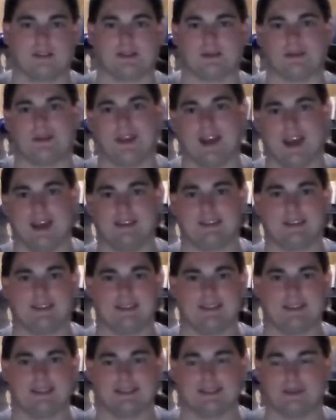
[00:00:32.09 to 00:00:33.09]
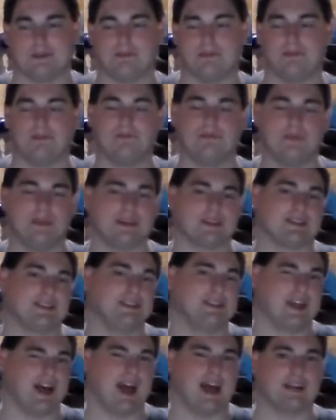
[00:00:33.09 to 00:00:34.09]
on some cases, some
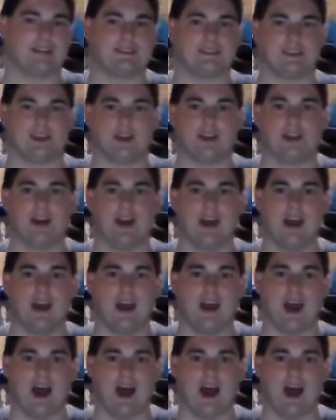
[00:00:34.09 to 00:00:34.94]
this and that that